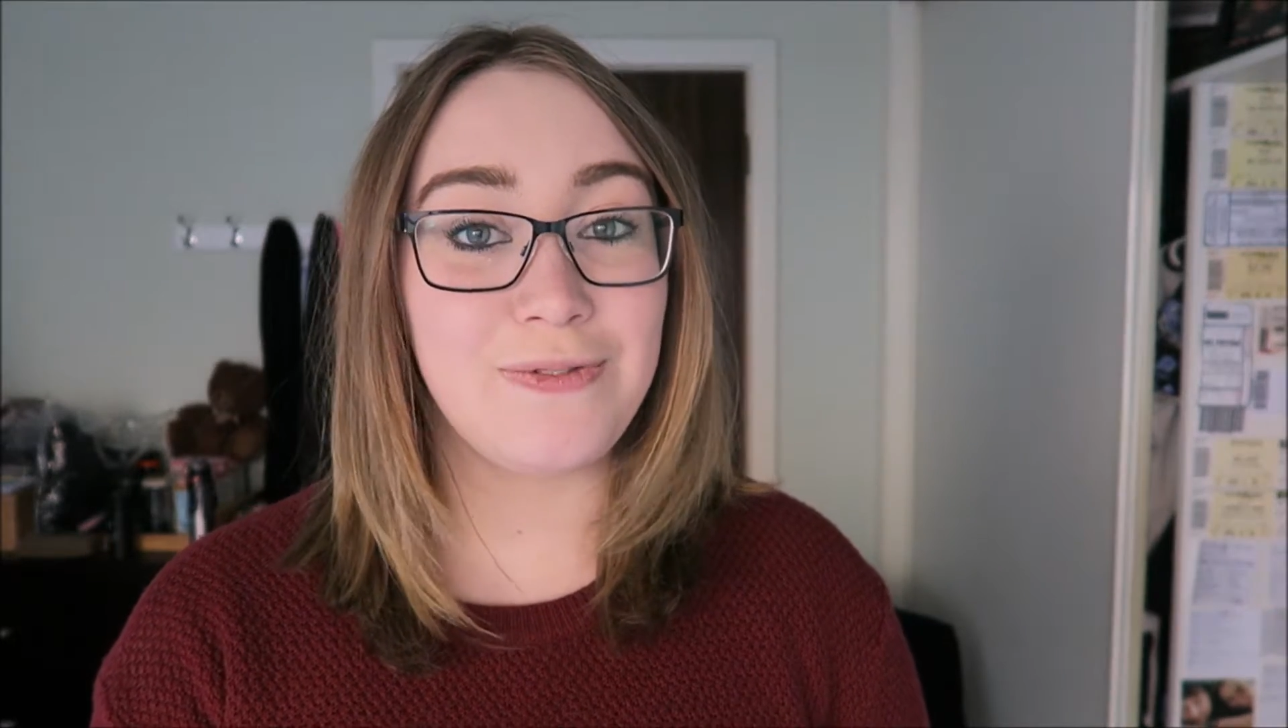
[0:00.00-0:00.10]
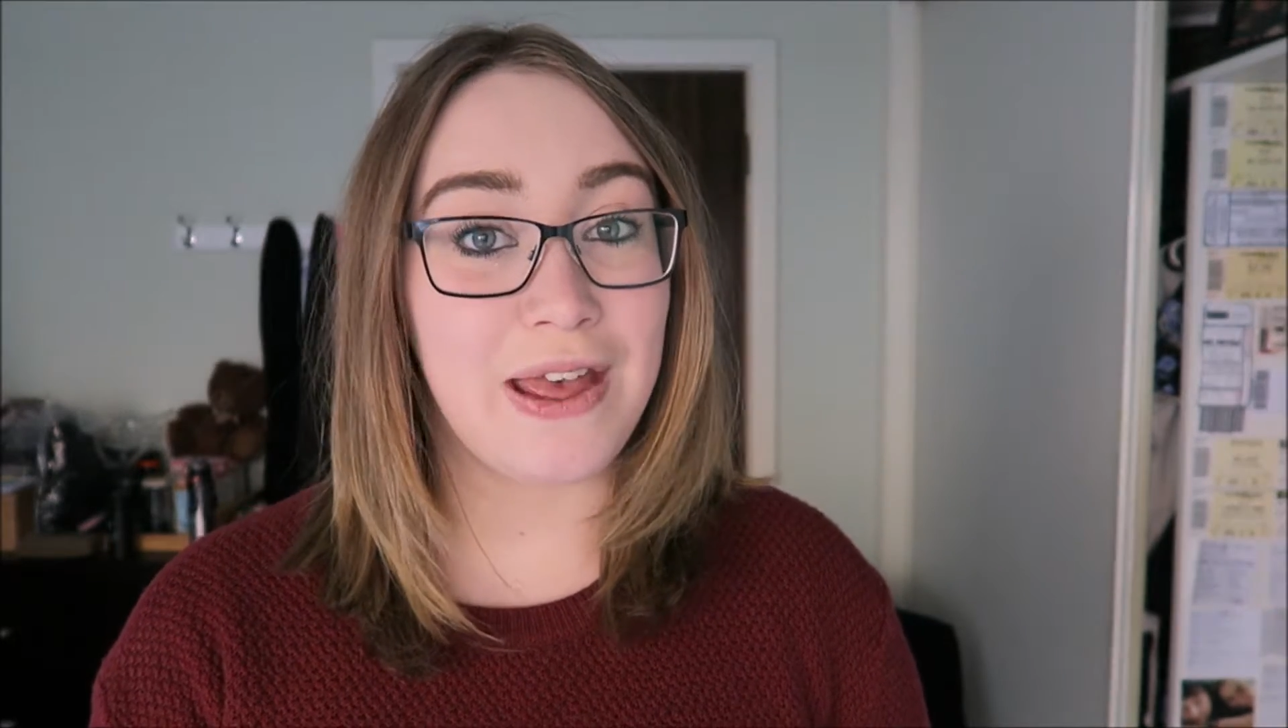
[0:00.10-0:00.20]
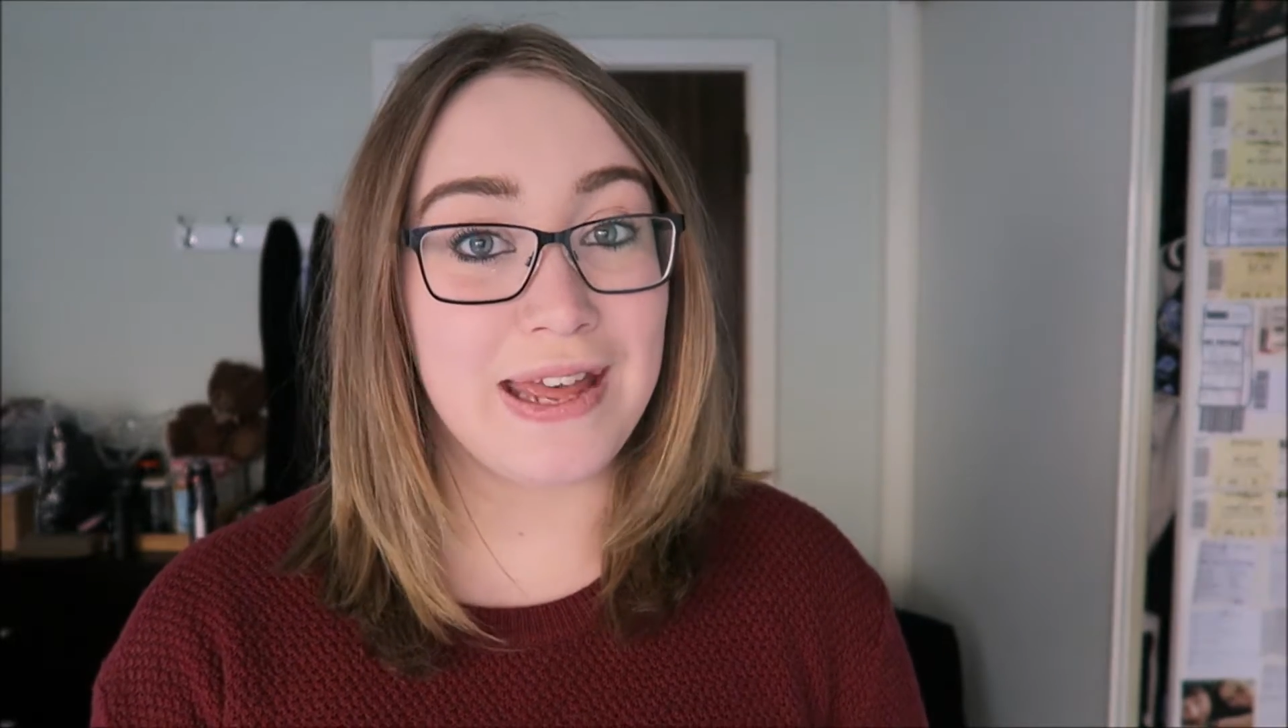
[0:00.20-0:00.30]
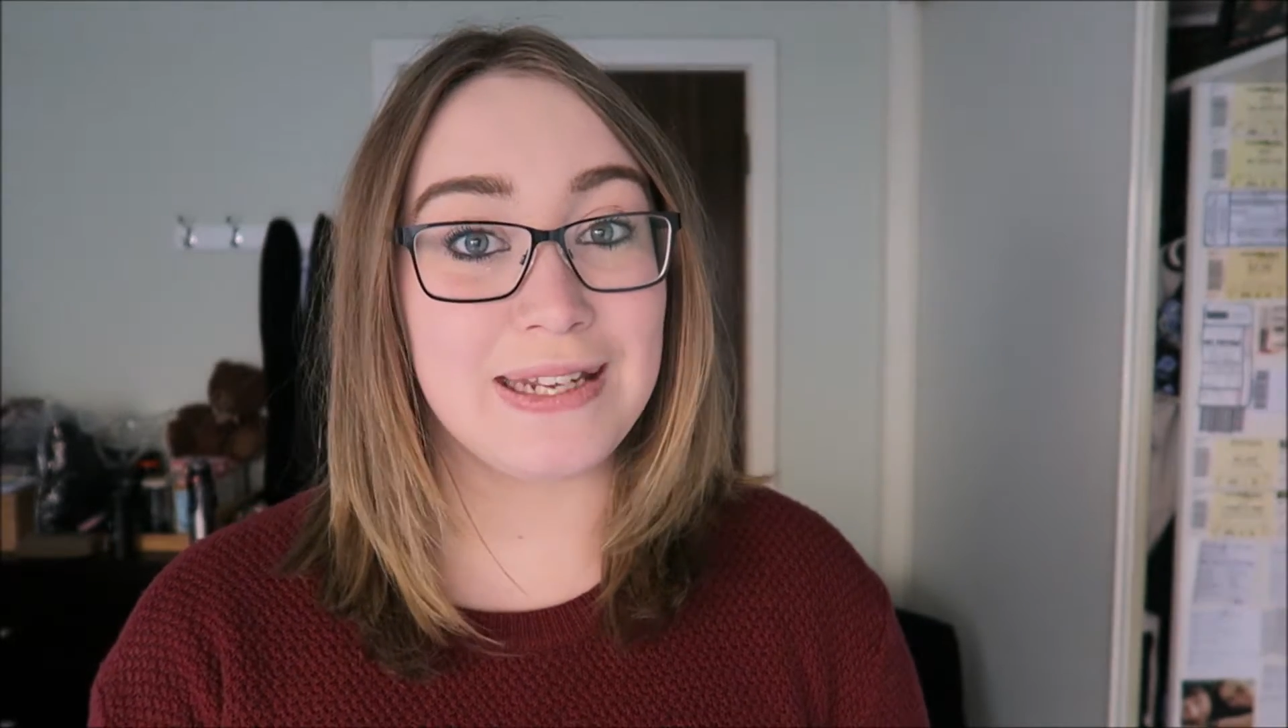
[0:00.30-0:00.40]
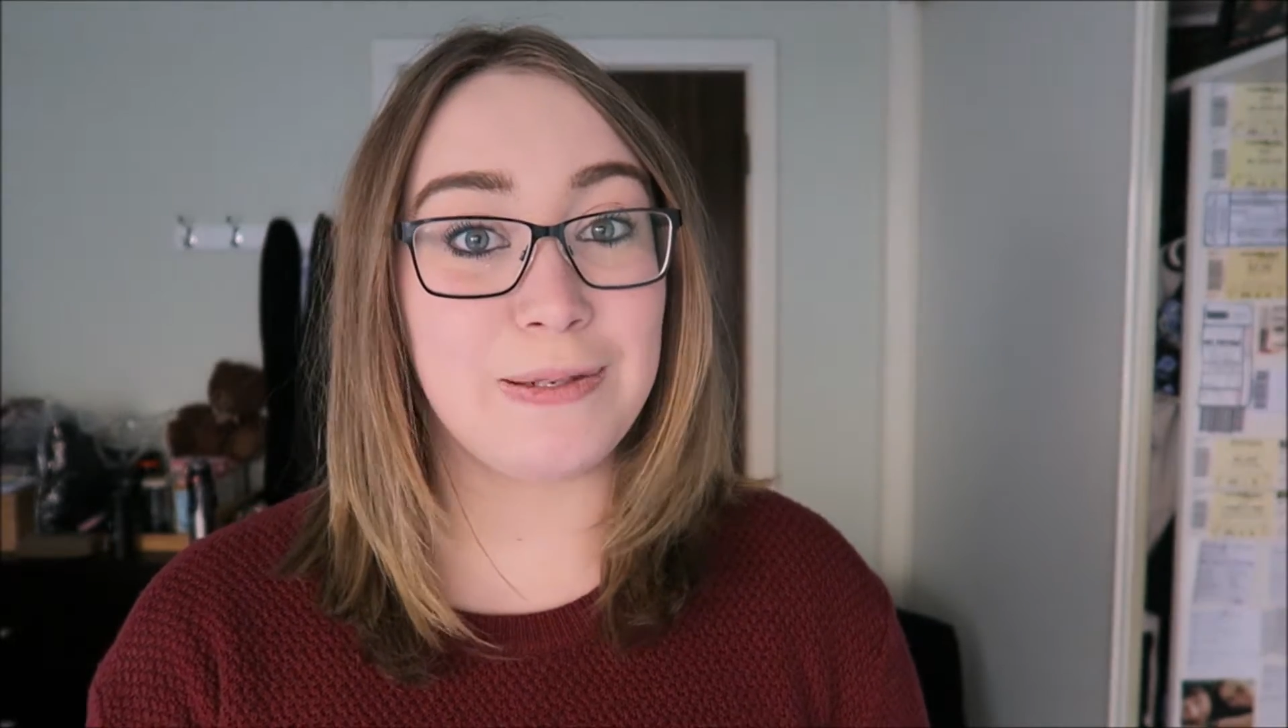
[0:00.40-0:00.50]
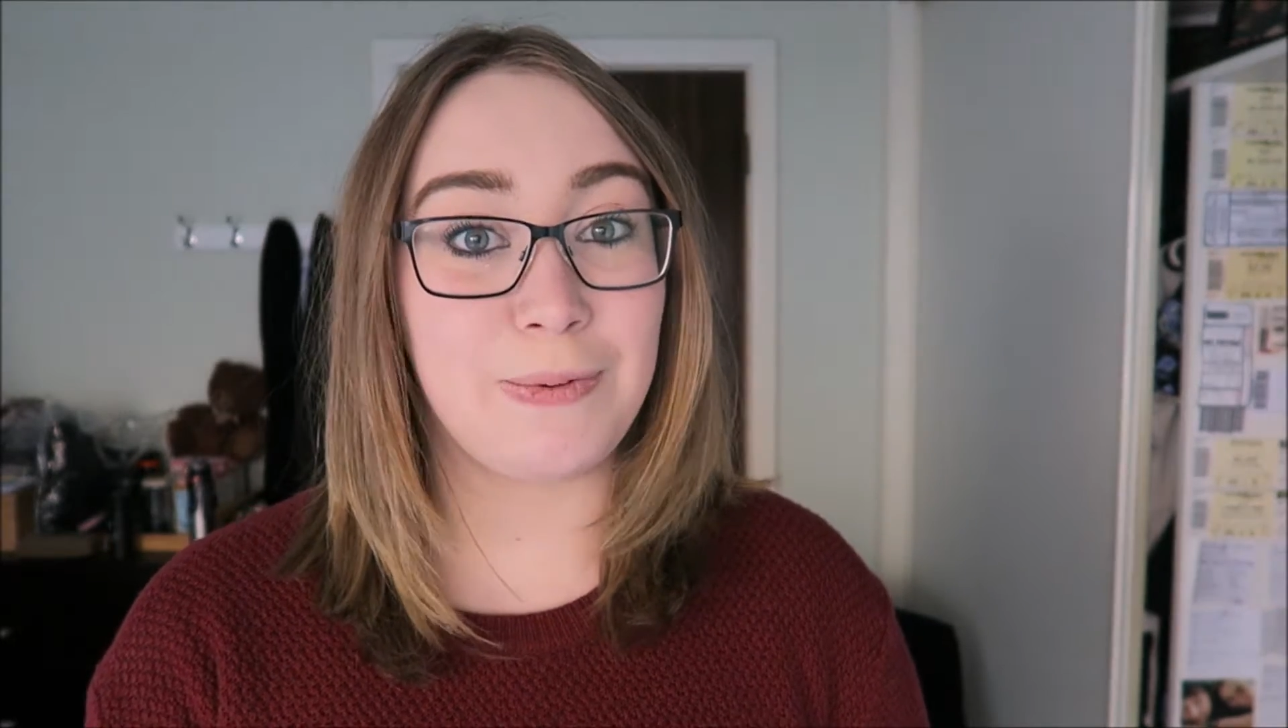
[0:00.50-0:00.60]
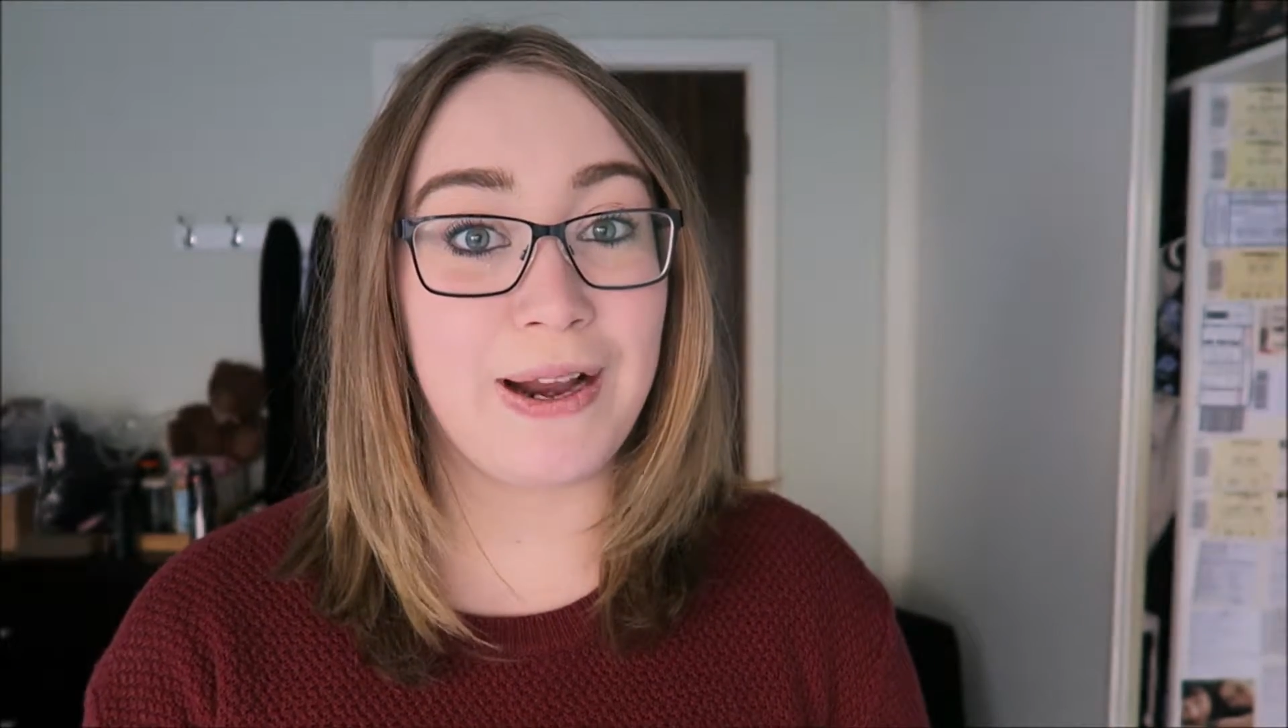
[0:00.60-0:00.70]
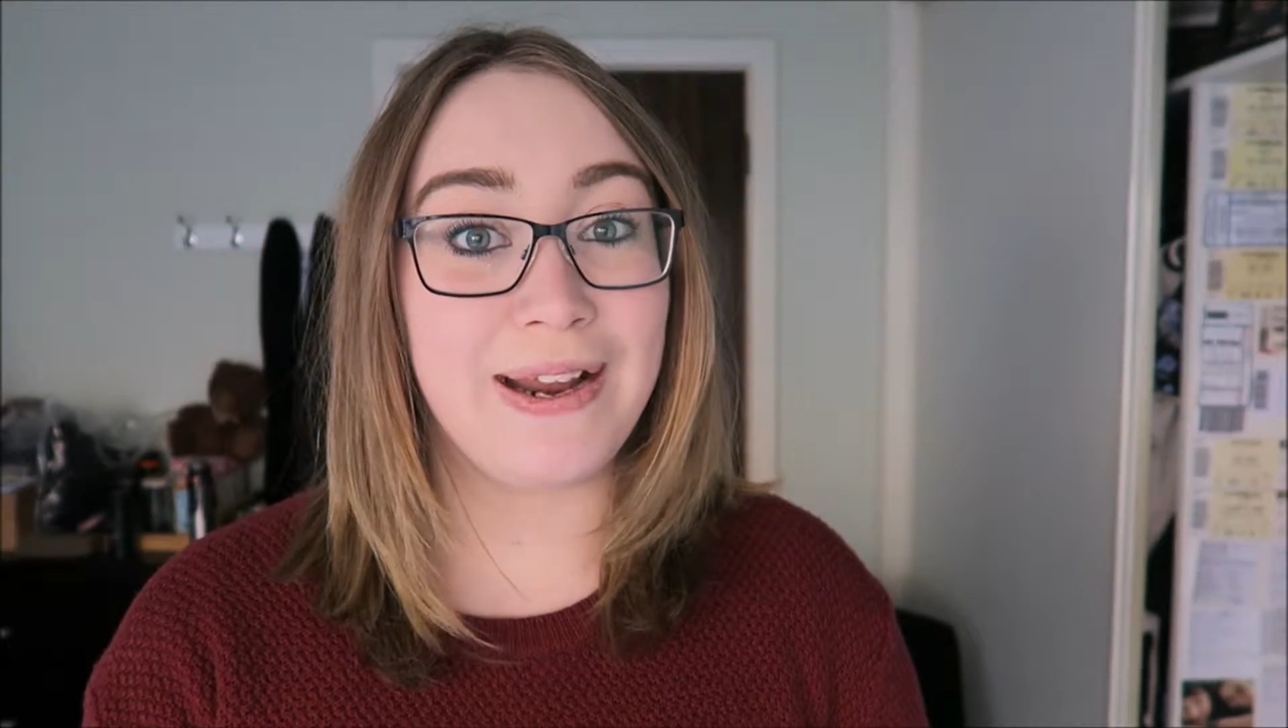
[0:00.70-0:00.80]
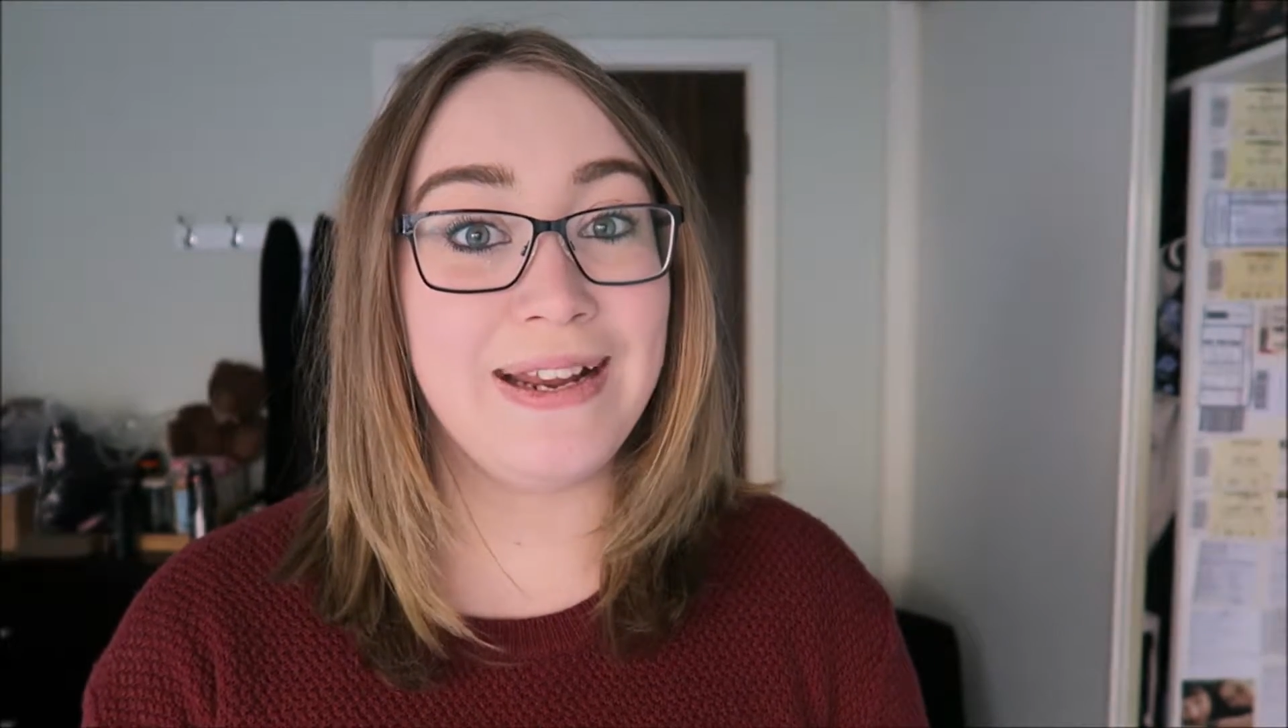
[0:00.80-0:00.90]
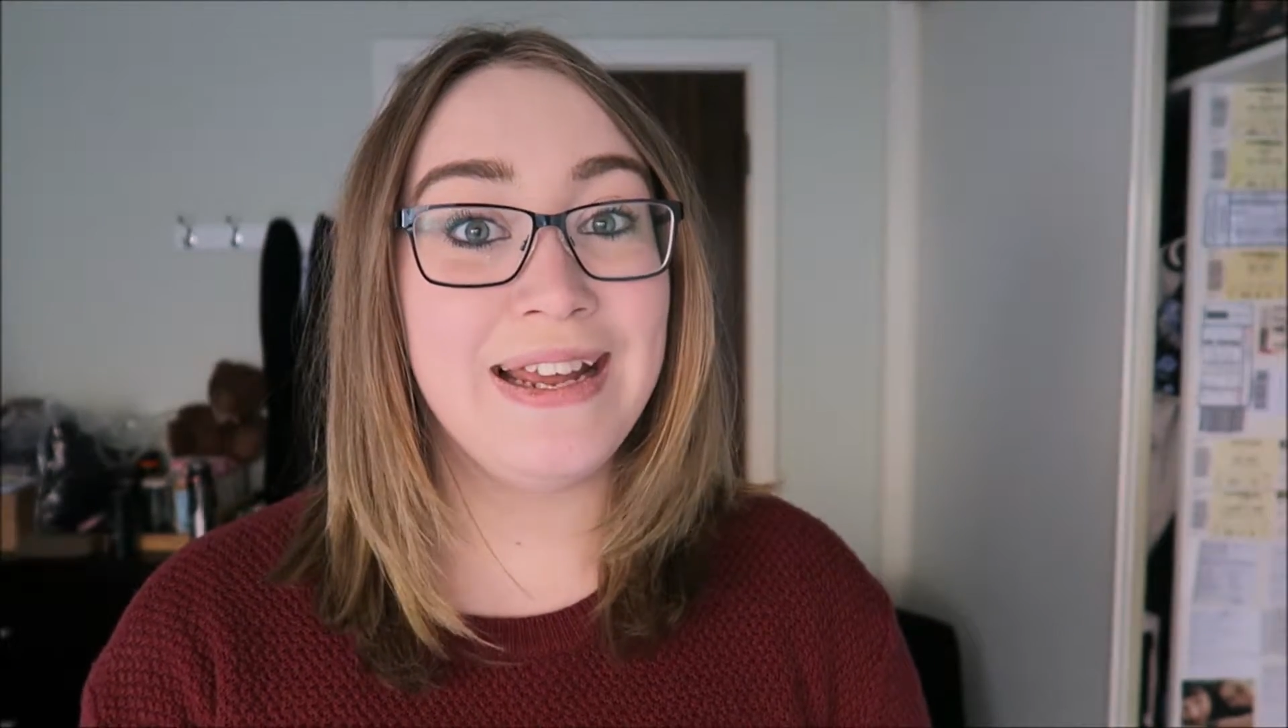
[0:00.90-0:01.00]

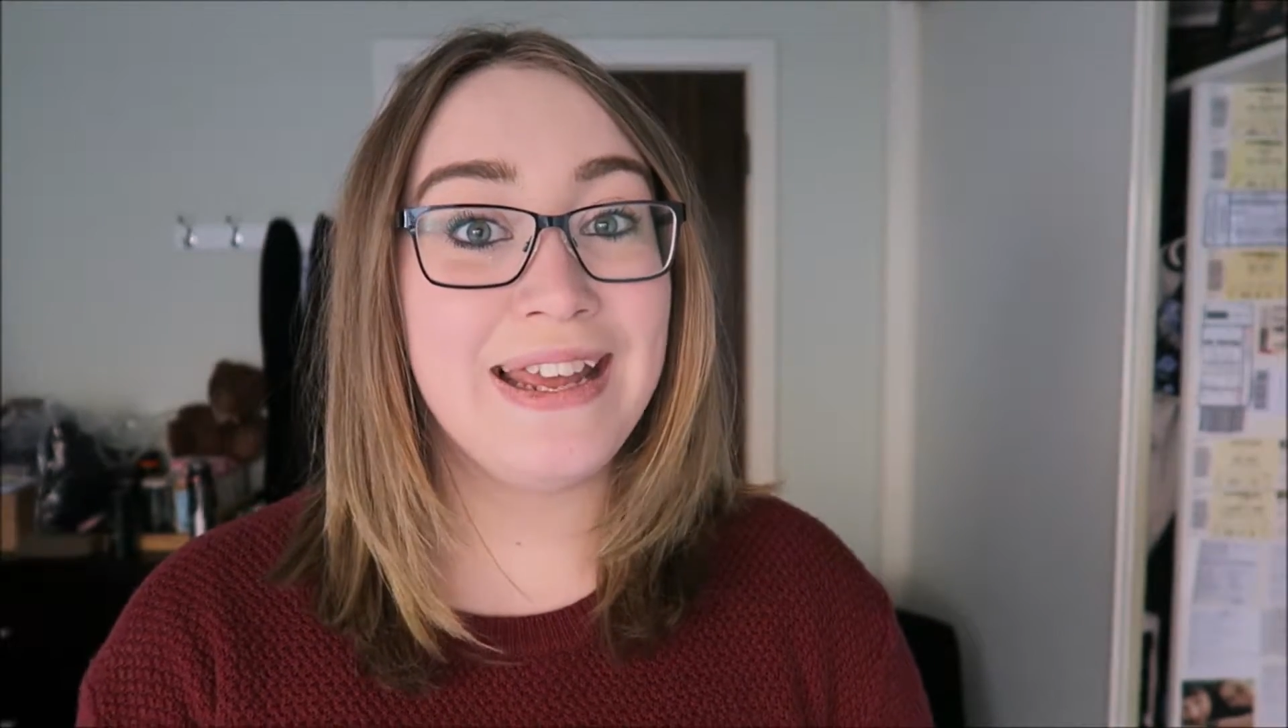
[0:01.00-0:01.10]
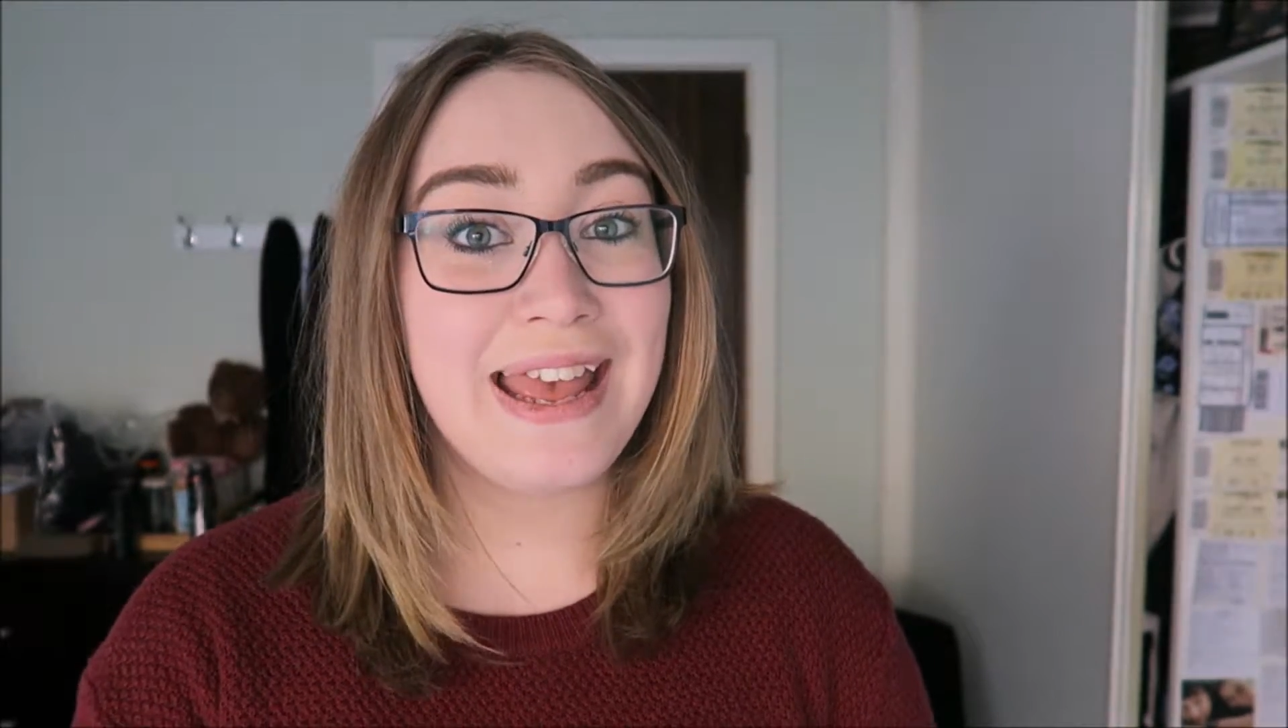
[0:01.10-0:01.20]
hairspray.